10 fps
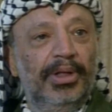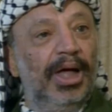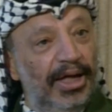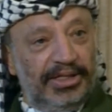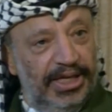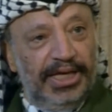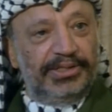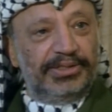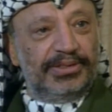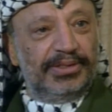At
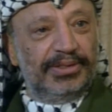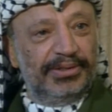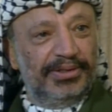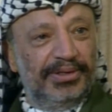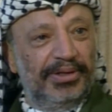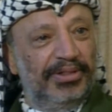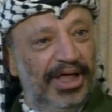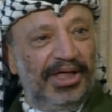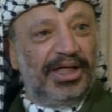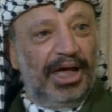least
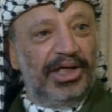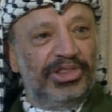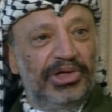they can